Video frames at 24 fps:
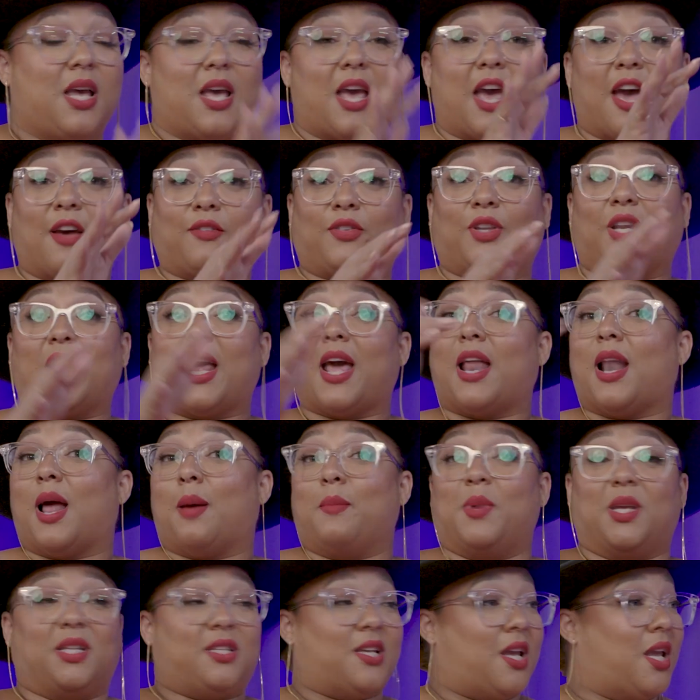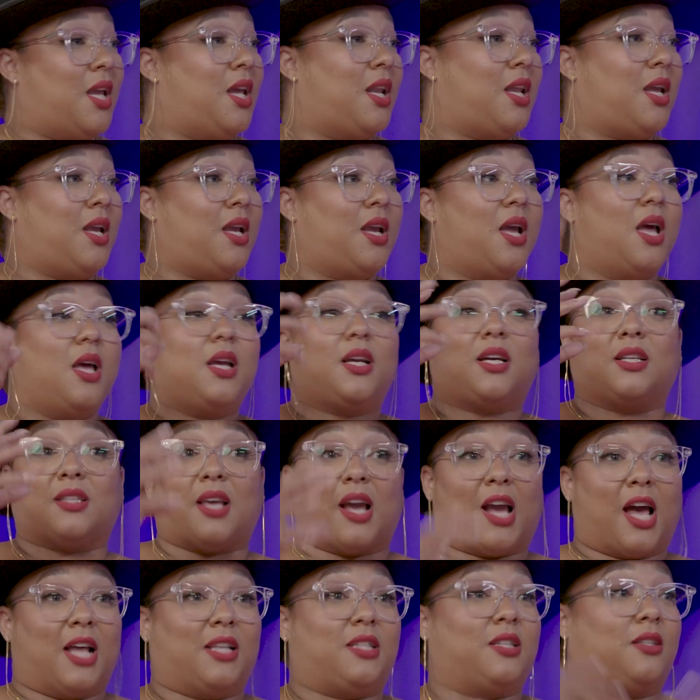After that, I'm in Tahiti because I
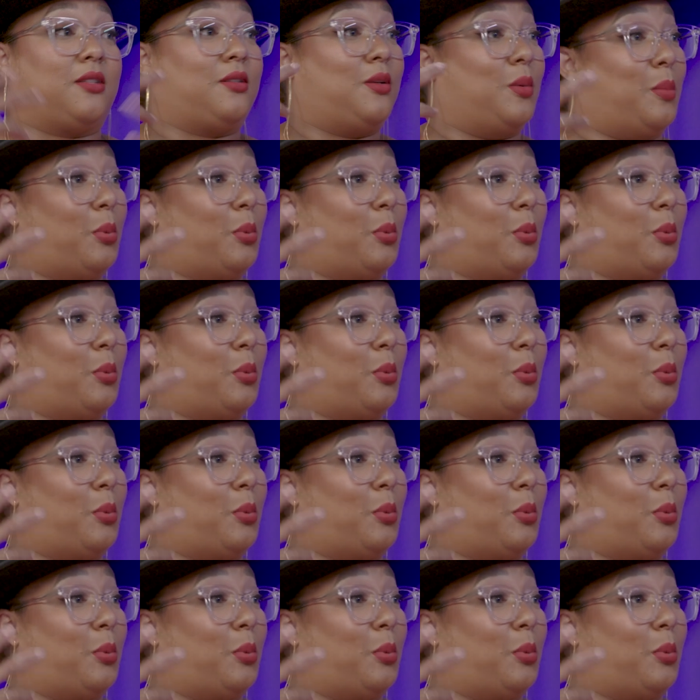got to